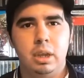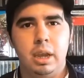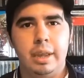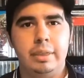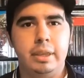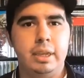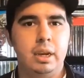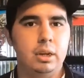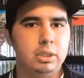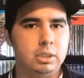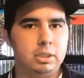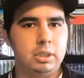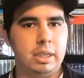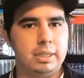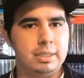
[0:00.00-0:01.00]
and the
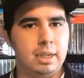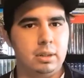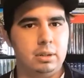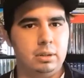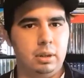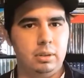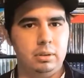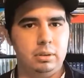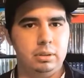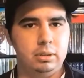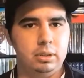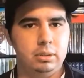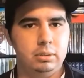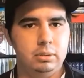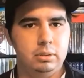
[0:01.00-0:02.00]
characters, they tell another.
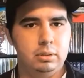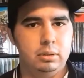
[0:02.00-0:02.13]
You know.